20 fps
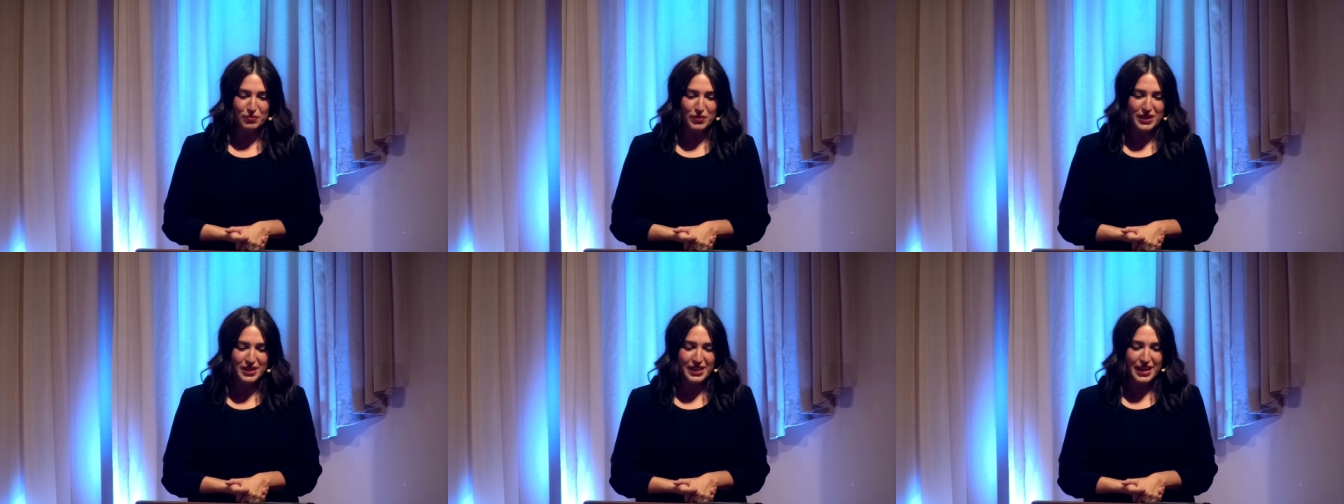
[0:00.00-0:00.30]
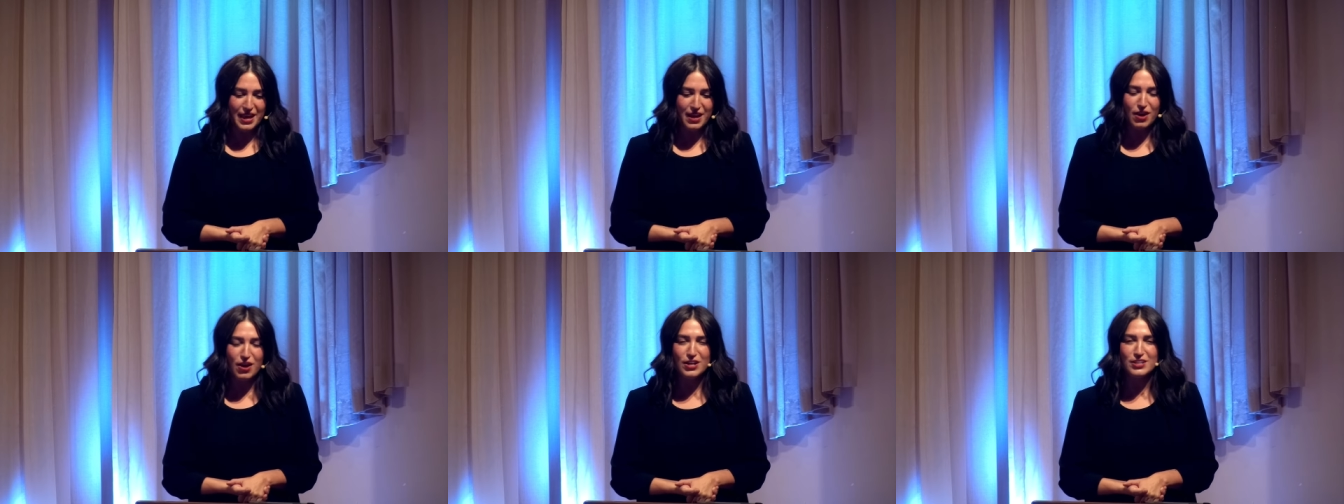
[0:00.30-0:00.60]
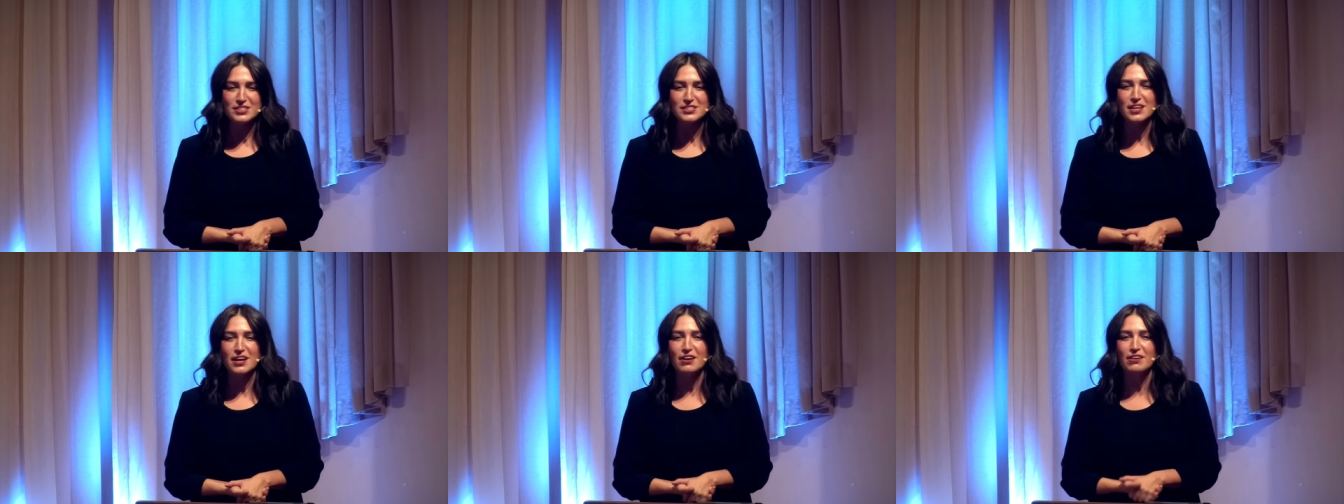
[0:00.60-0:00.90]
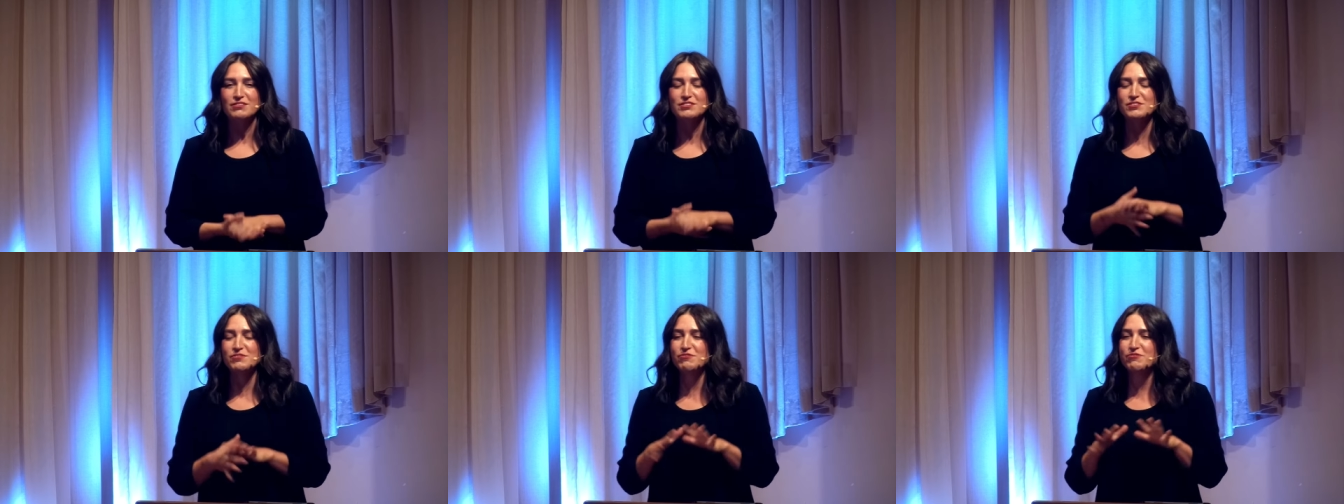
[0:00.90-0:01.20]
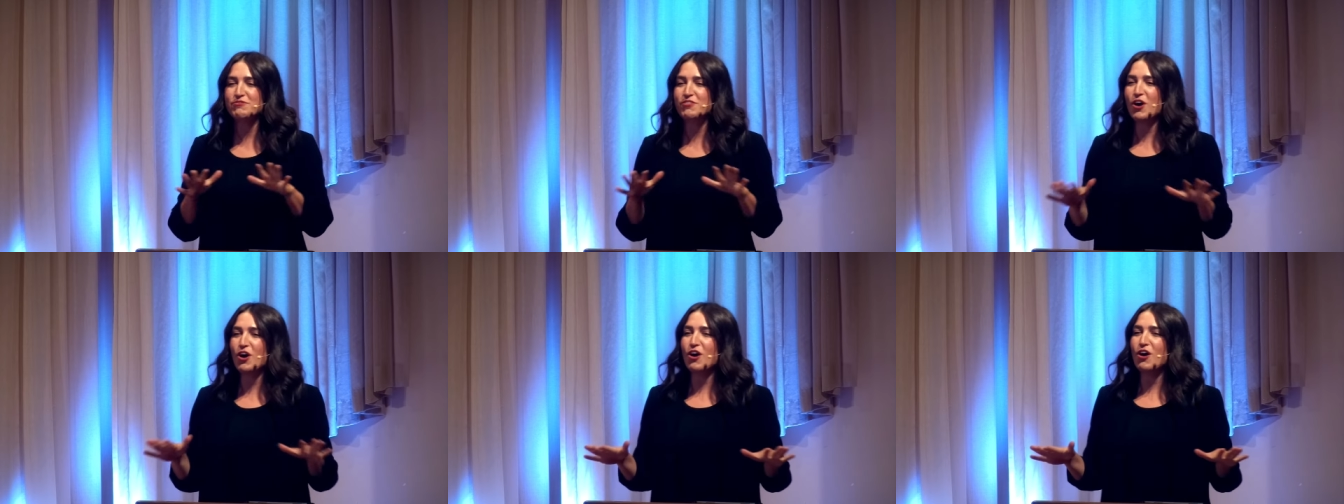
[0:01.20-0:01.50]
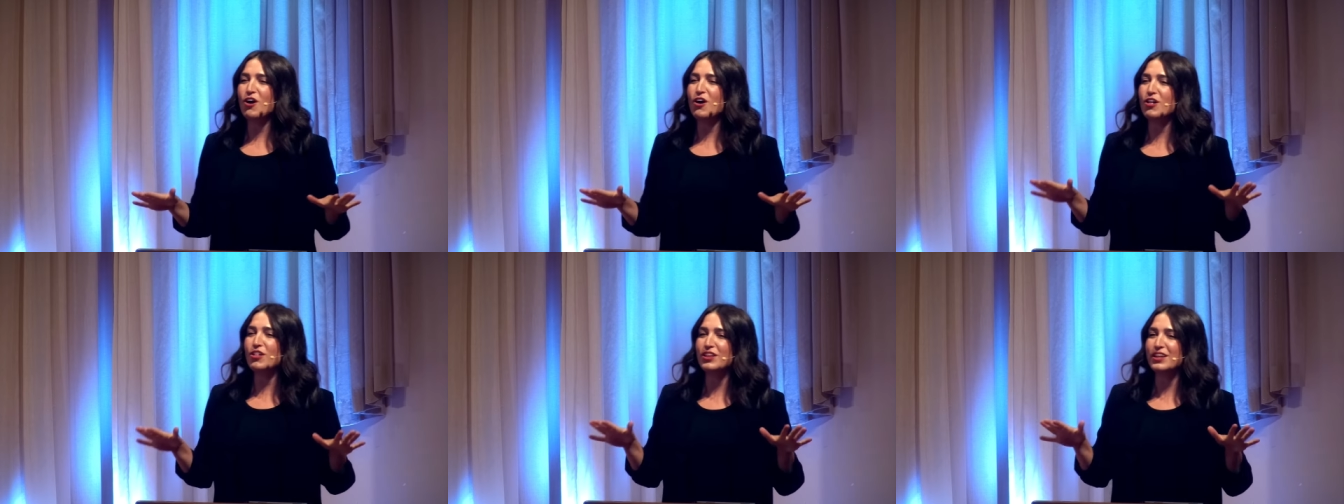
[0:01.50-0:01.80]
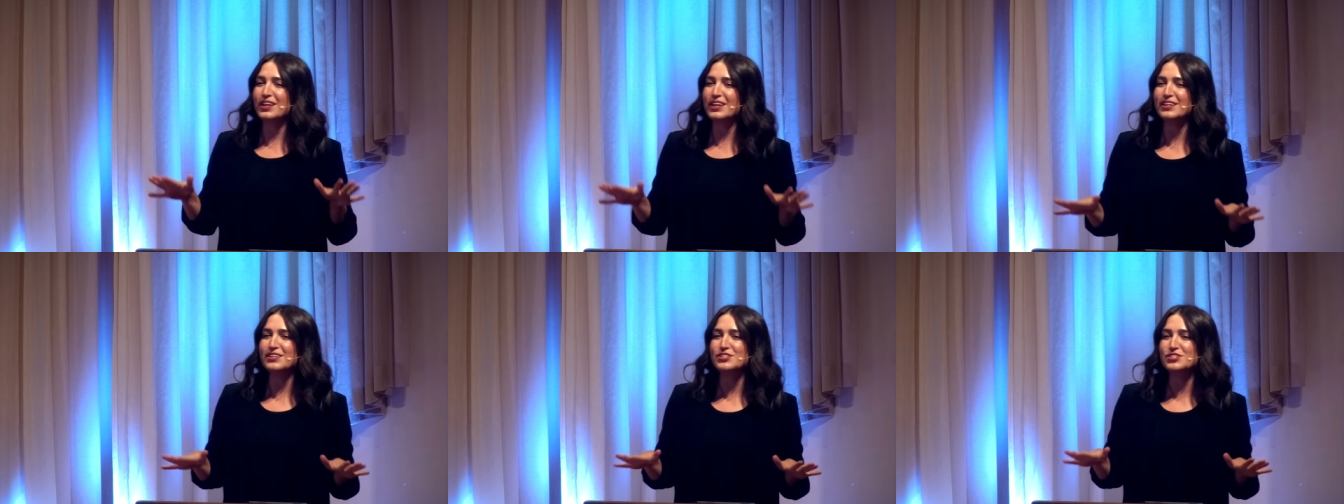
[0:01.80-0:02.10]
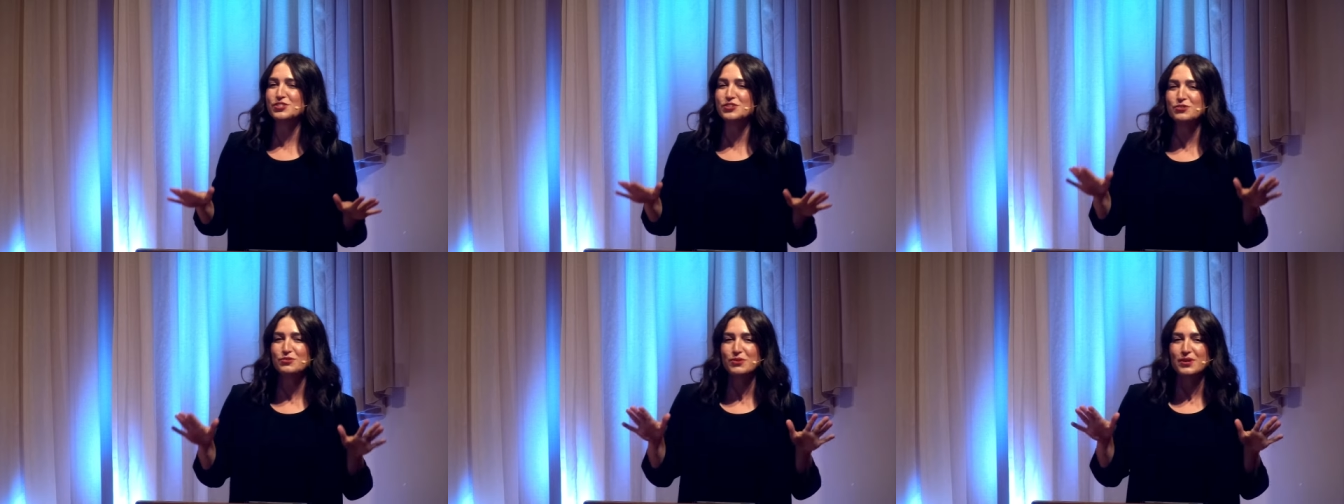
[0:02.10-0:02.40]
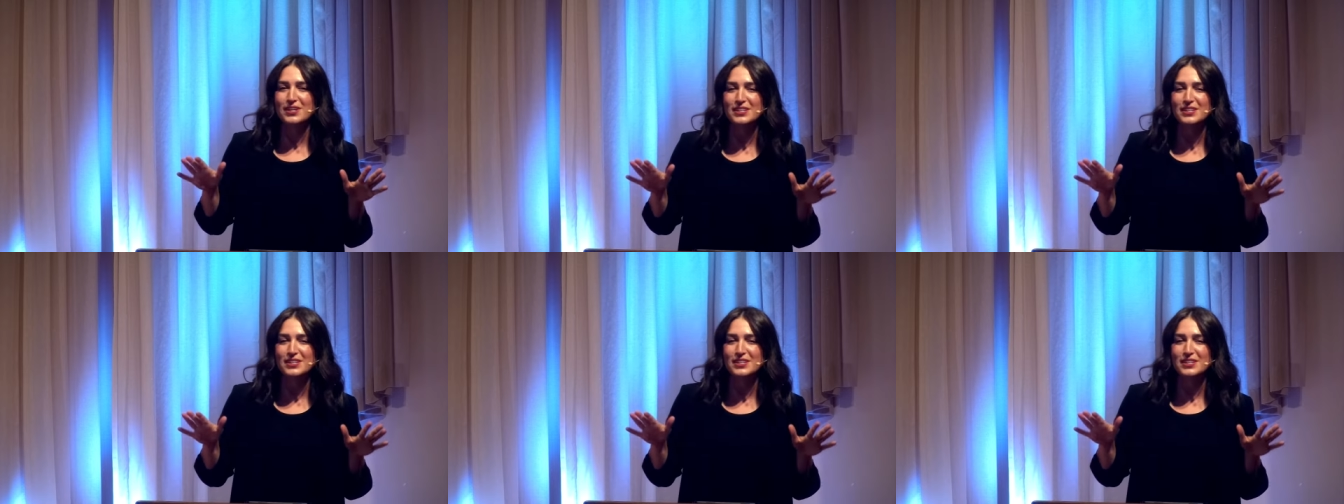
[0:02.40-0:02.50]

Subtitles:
we let ourselves fall into